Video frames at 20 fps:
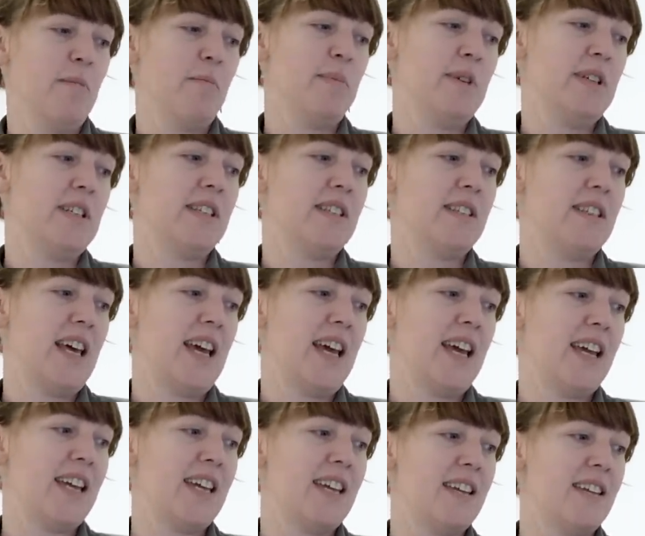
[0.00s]
but
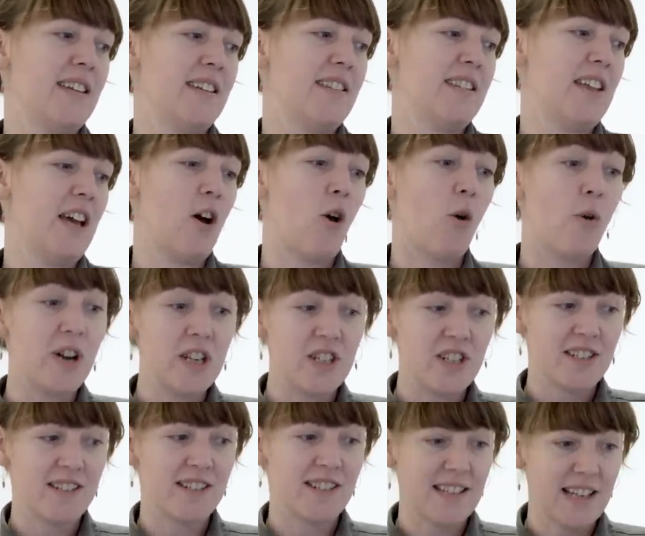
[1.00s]
their
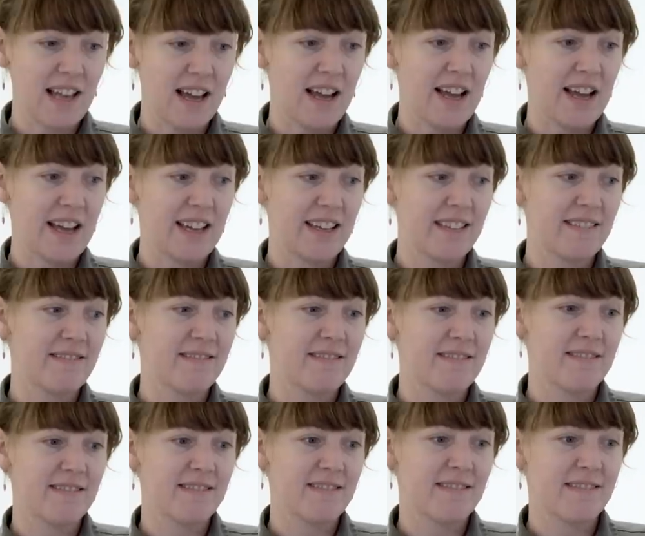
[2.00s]
origins lie
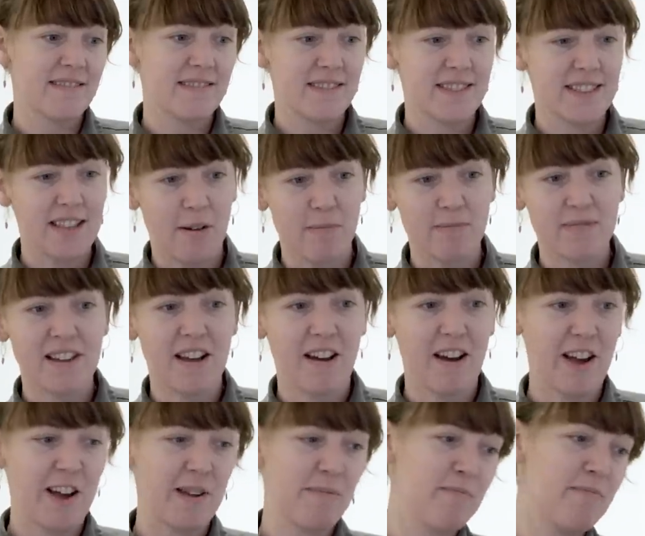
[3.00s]

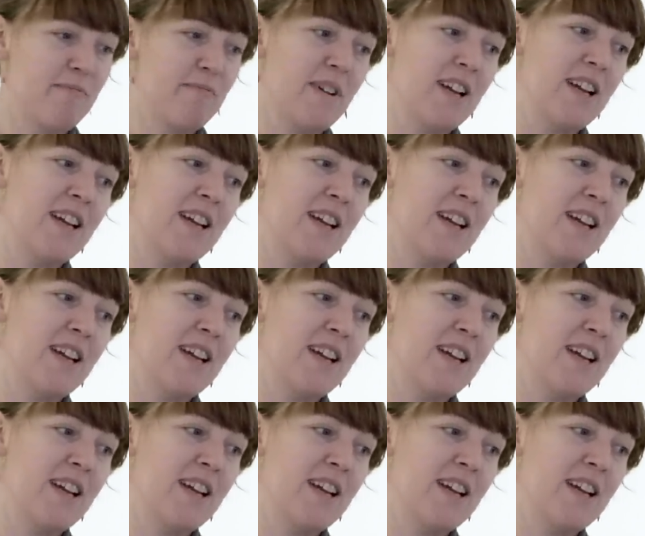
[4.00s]
sometime